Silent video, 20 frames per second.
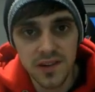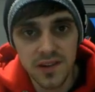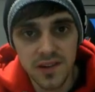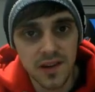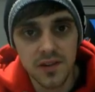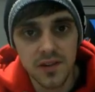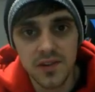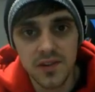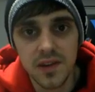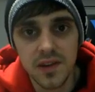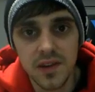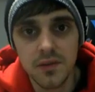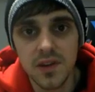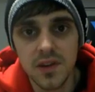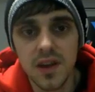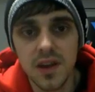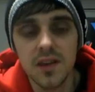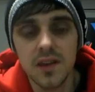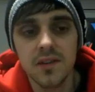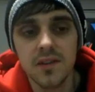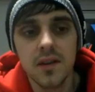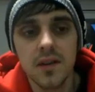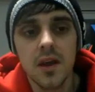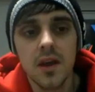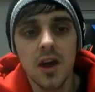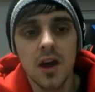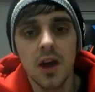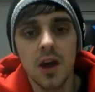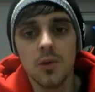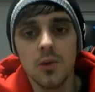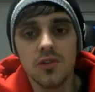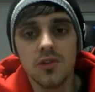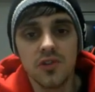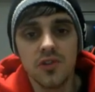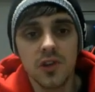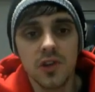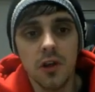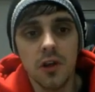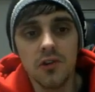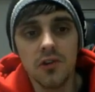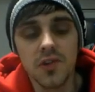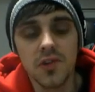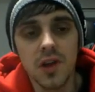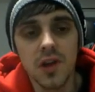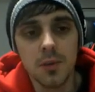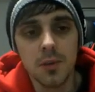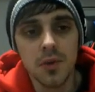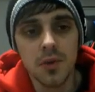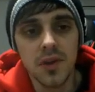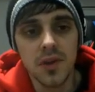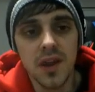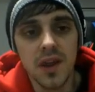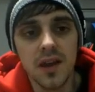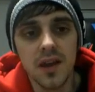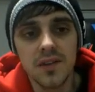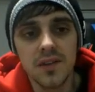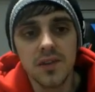6 or 7 days, we're just closing up on there.